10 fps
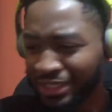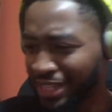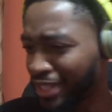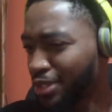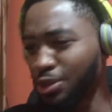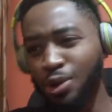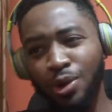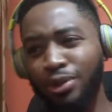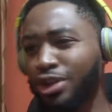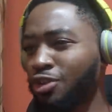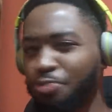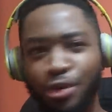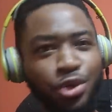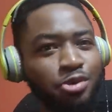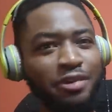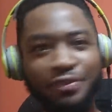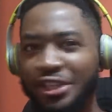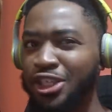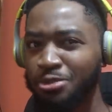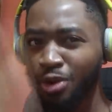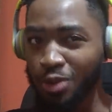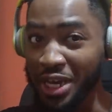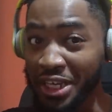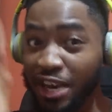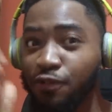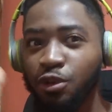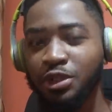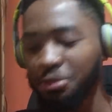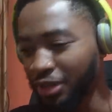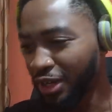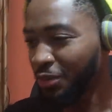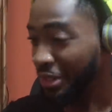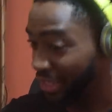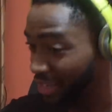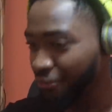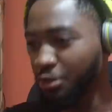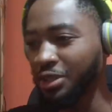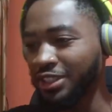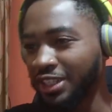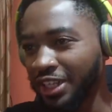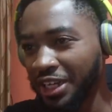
That's a whole lot of porno references, but we are here for it, bro. We are here for it.